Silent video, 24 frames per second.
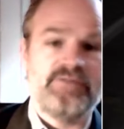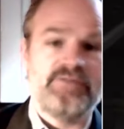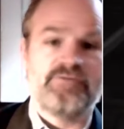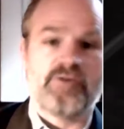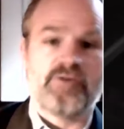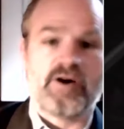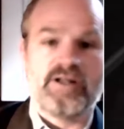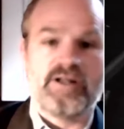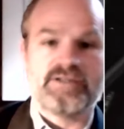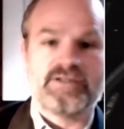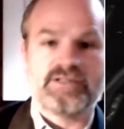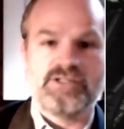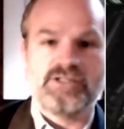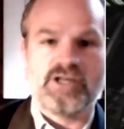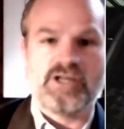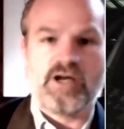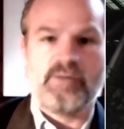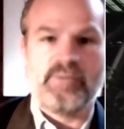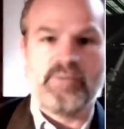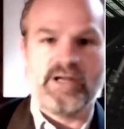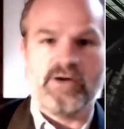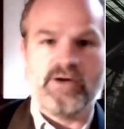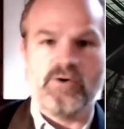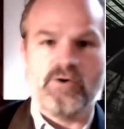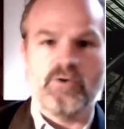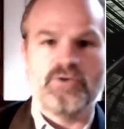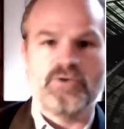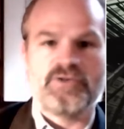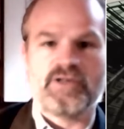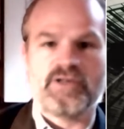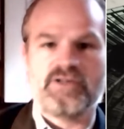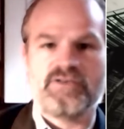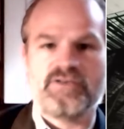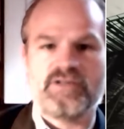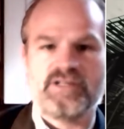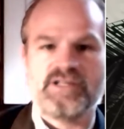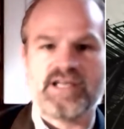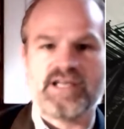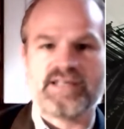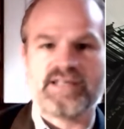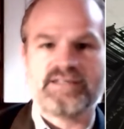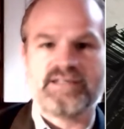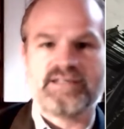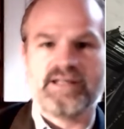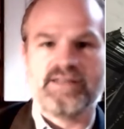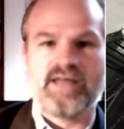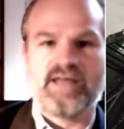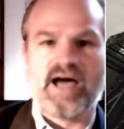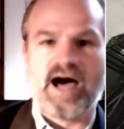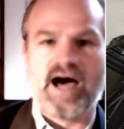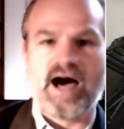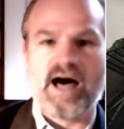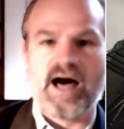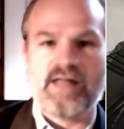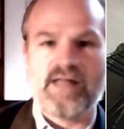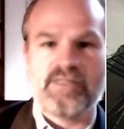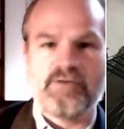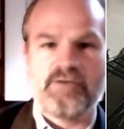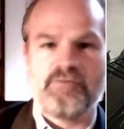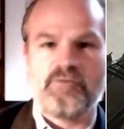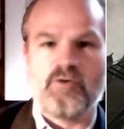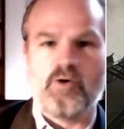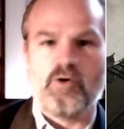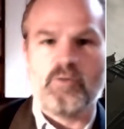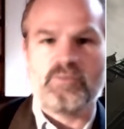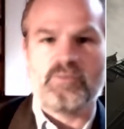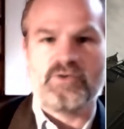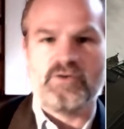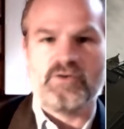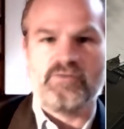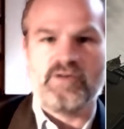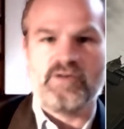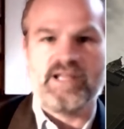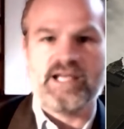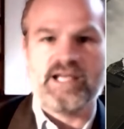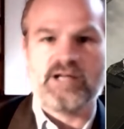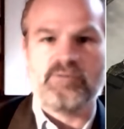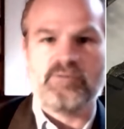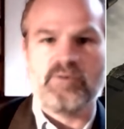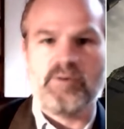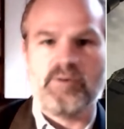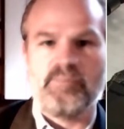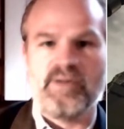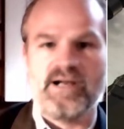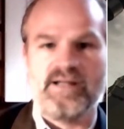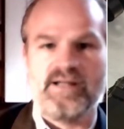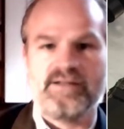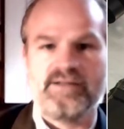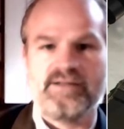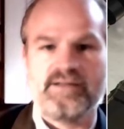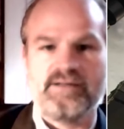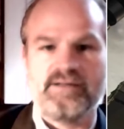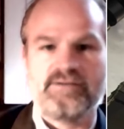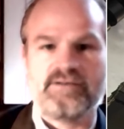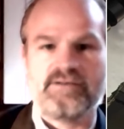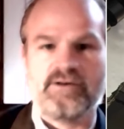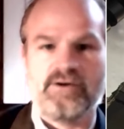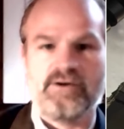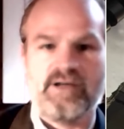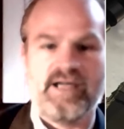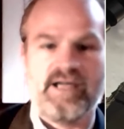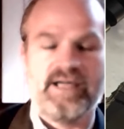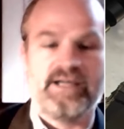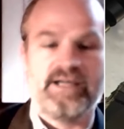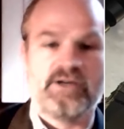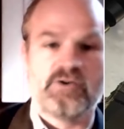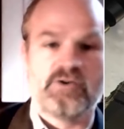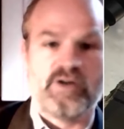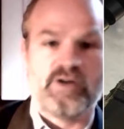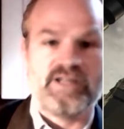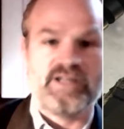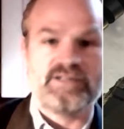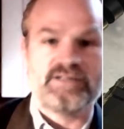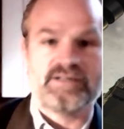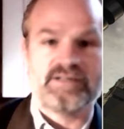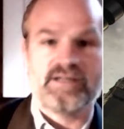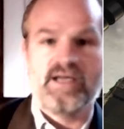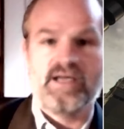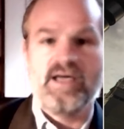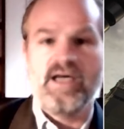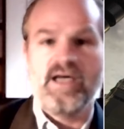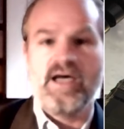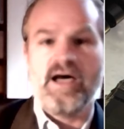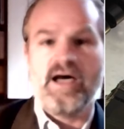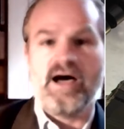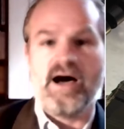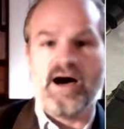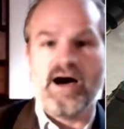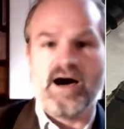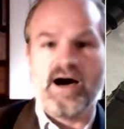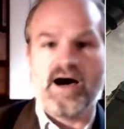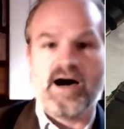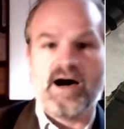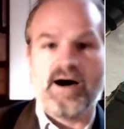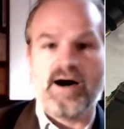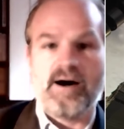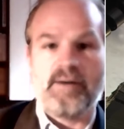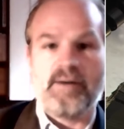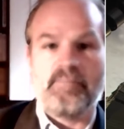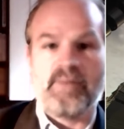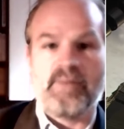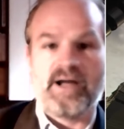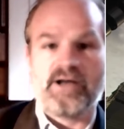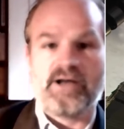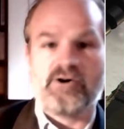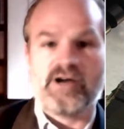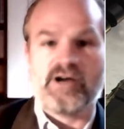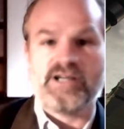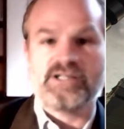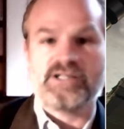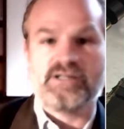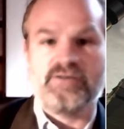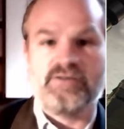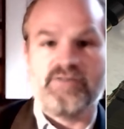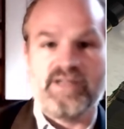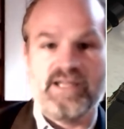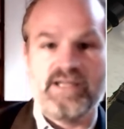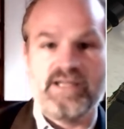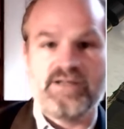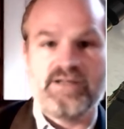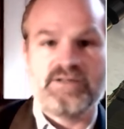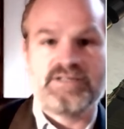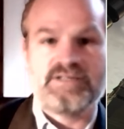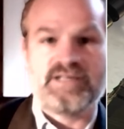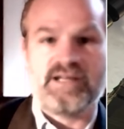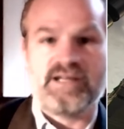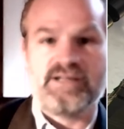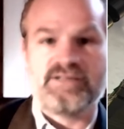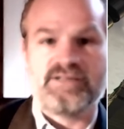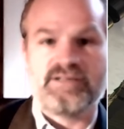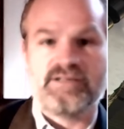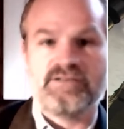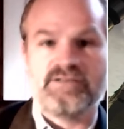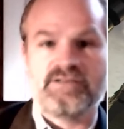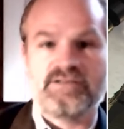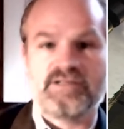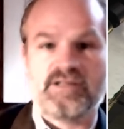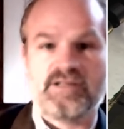France and Germany also suggesting that other forms of legal mobility, so increased migration of EU citizens to